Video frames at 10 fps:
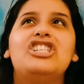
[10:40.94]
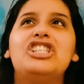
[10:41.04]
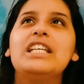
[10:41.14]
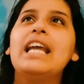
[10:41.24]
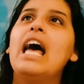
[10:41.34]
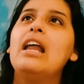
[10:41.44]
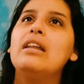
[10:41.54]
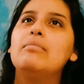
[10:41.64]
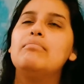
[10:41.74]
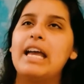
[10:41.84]
She
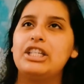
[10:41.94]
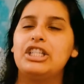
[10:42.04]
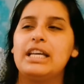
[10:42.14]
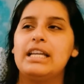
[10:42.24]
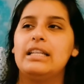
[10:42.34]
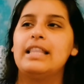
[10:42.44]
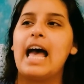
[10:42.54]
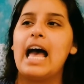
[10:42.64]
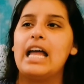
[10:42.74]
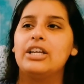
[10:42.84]
had mentioned
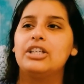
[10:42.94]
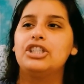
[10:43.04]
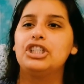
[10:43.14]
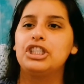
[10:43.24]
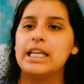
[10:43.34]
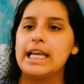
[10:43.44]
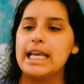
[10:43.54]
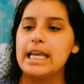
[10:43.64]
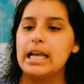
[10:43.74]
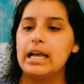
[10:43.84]
that
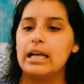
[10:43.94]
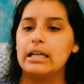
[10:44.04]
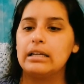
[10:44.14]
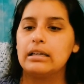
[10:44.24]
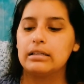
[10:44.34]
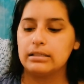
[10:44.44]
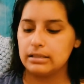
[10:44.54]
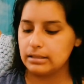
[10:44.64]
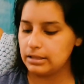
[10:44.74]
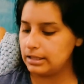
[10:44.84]
she,
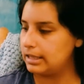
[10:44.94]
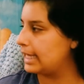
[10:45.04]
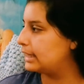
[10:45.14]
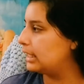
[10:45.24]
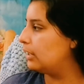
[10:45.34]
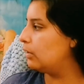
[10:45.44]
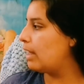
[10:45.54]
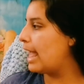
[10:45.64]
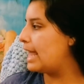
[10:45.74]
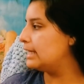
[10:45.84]
like the
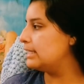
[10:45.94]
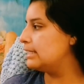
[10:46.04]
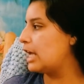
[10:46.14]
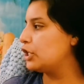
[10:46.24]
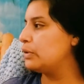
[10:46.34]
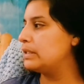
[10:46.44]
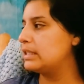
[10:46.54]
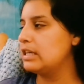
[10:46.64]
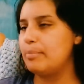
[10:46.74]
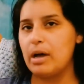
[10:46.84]
little ends that you
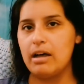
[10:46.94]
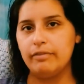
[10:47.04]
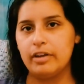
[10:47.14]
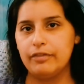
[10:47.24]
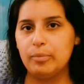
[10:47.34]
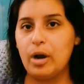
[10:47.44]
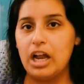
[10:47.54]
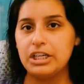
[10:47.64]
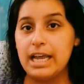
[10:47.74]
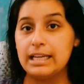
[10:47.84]
snip off of your
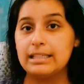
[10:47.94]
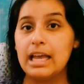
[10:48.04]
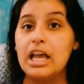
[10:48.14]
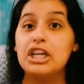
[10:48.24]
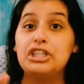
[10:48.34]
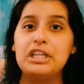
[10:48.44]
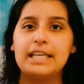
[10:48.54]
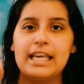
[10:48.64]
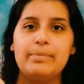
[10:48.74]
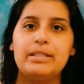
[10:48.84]
projects, she
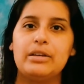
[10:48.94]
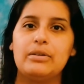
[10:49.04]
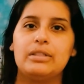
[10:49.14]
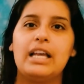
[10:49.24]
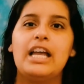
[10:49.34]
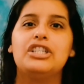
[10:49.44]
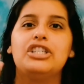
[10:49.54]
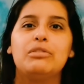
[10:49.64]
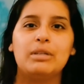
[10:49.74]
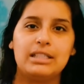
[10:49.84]
keeps those and
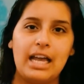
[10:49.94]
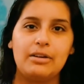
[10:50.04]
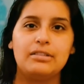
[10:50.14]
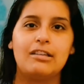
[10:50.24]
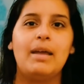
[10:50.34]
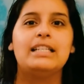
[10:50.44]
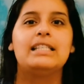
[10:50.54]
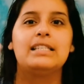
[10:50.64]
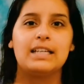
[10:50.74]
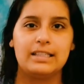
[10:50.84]
she recycles them and
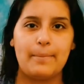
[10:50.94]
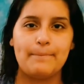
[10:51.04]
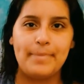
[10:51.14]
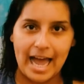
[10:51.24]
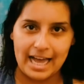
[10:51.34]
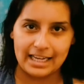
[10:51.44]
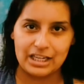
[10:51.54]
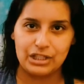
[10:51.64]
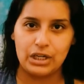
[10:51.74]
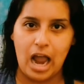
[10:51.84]
sticks them back
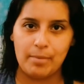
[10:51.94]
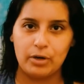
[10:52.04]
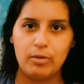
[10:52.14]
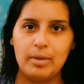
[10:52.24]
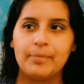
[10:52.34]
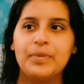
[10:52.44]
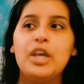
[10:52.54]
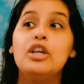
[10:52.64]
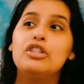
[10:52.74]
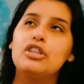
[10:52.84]
into your amigurumi.
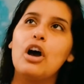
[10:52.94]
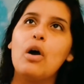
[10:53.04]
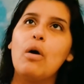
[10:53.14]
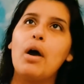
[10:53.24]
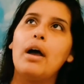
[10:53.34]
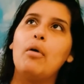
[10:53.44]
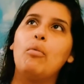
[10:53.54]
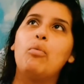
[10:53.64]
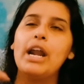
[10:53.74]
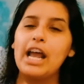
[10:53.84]
So
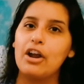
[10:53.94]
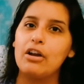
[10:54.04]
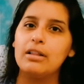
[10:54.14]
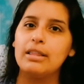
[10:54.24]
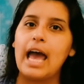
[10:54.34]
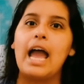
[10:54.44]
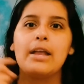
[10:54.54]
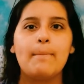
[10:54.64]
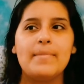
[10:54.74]
when I heard that,